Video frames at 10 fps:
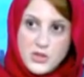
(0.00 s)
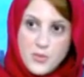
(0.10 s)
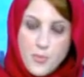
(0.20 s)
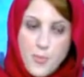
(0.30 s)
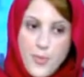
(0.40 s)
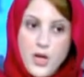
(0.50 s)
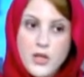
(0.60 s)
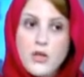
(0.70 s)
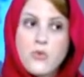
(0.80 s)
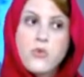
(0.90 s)

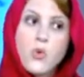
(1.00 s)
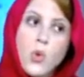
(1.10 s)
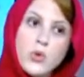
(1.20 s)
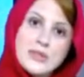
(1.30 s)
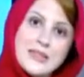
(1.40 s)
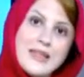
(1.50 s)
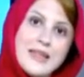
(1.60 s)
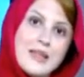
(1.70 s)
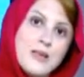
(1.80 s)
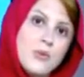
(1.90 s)
but of course
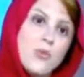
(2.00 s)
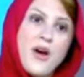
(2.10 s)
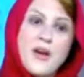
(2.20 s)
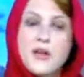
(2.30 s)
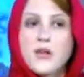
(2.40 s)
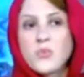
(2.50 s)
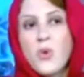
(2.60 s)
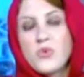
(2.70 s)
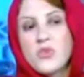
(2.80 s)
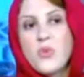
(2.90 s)
writing
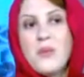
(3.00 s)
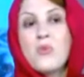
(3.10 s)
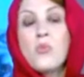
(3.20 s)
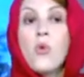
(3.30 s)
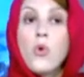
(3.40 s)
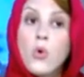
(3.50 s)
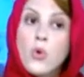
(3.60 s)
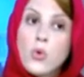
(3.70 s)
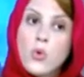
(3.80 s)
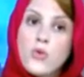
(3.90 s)
exposes people more
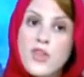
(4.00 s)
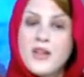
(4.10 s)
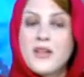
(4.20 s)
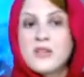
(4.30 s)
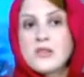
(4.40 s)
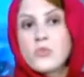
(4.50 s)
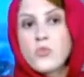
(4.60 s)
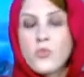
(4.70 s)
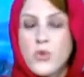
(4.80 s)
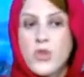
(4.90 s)
than it is
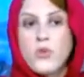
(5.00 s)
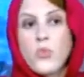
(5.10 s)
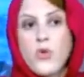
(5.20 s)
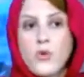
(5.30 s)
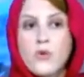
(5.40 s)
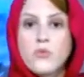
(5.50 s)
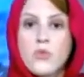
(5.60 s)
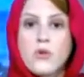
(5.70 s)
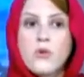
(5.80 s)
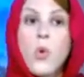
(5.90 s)
with
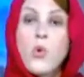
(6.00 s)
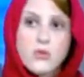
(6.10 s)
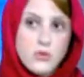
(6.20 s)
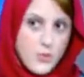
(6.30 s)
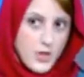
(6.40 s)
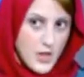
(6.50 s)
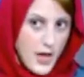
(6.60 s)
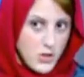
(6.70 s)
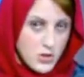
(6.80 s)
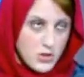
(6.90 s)
the oral communications.